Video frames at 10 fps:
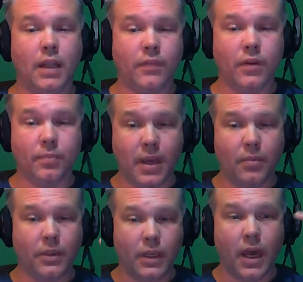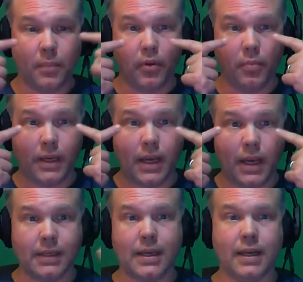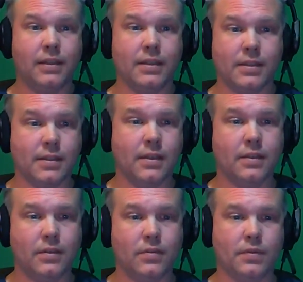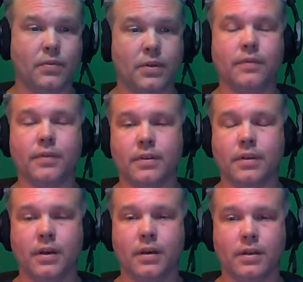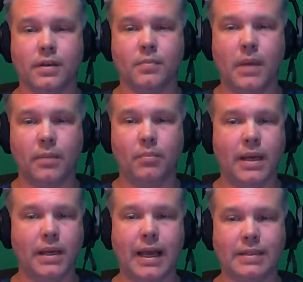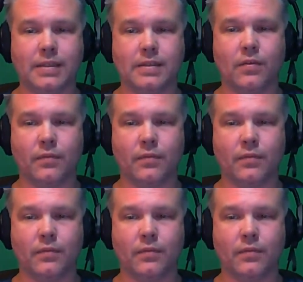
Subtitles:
love to be able to not put my contact lenses in to use the Rift, because my glasses don't